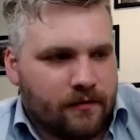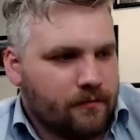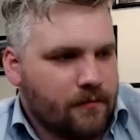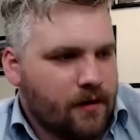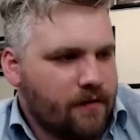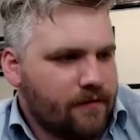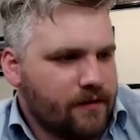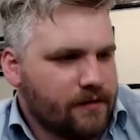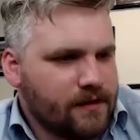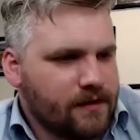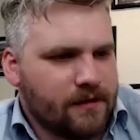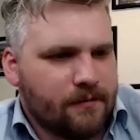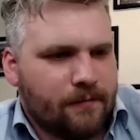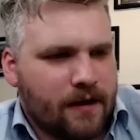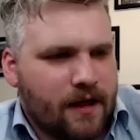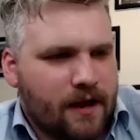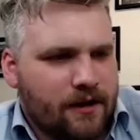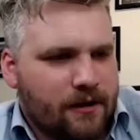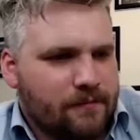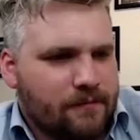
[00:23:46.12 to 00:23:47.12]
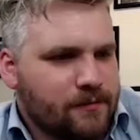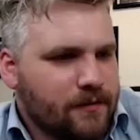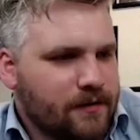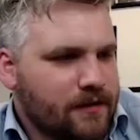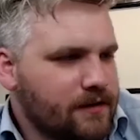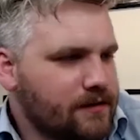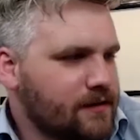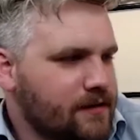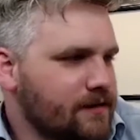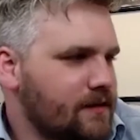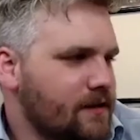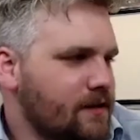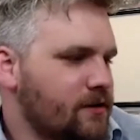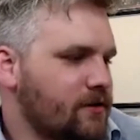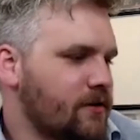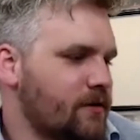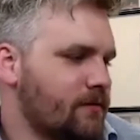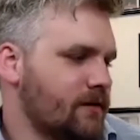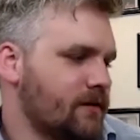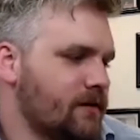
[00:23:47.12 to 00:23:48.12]
Marvellous. And the platinum's been
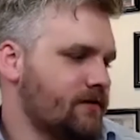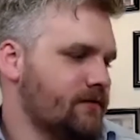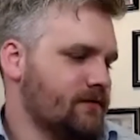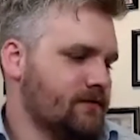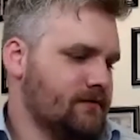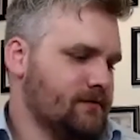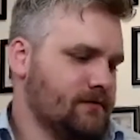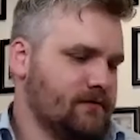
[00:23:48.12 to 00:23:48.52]
discontinued, I believe.